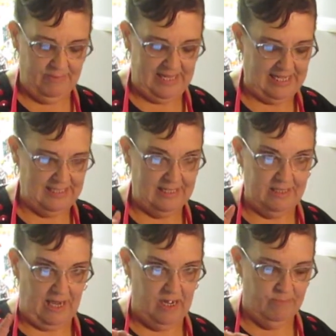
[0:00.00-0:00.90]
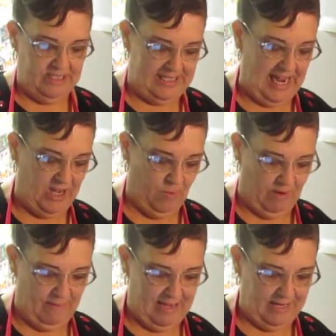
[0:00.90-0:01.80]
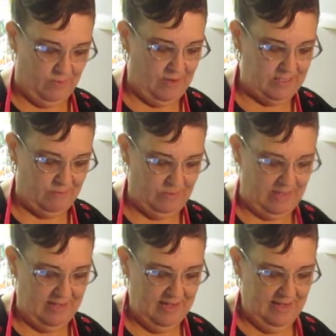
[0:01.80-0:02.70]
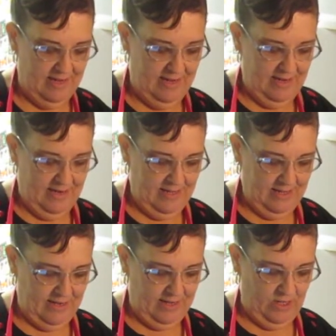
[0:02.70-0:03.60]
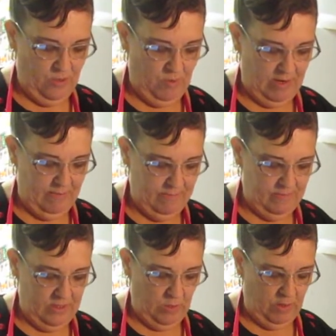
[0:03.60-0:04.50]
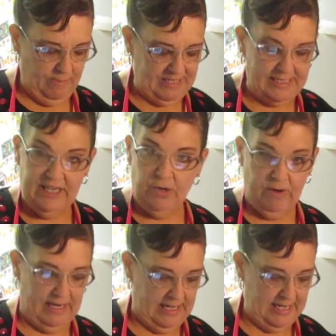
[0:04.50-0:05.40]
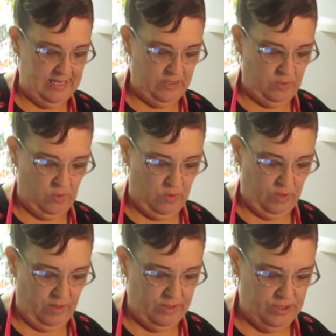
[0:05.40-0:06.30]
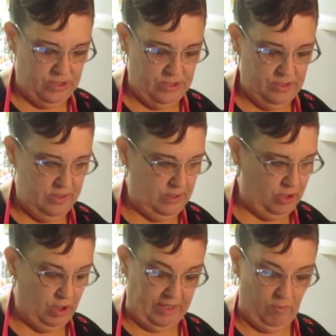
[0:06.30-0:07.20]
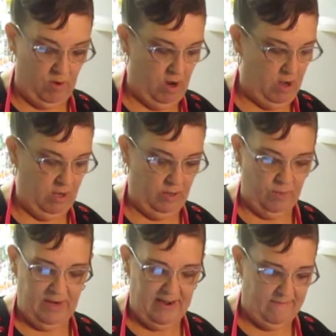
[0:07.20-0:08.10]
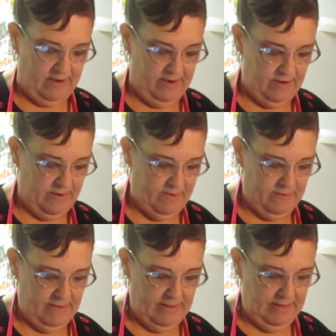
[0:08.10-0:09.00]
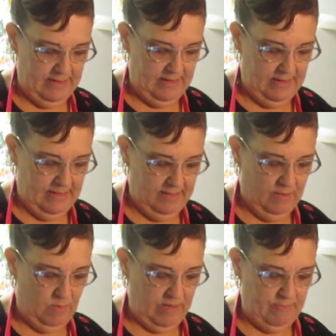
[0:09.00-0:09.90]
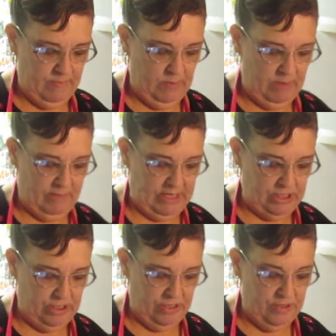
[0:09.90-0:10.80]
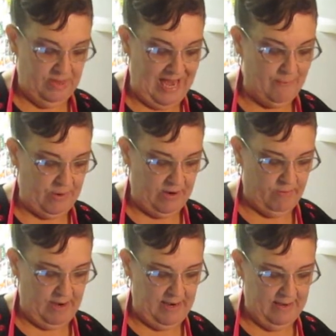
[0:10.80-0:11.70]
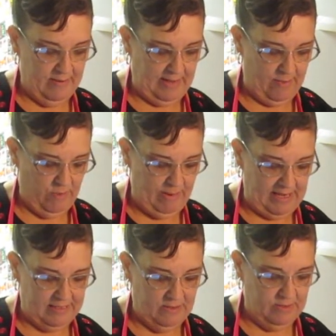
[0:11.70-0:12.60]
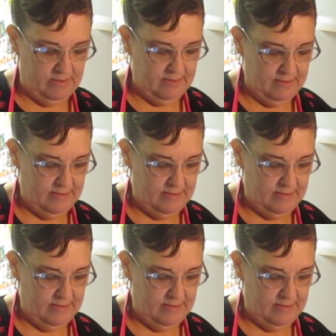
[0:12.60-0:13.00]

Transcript: But that's not the kind of mistake you want to make in a recipe. You don't want to miss an ingredient or cook it wrong or whatever, you know. You want to make sure you do that part right. Okay, we're back to.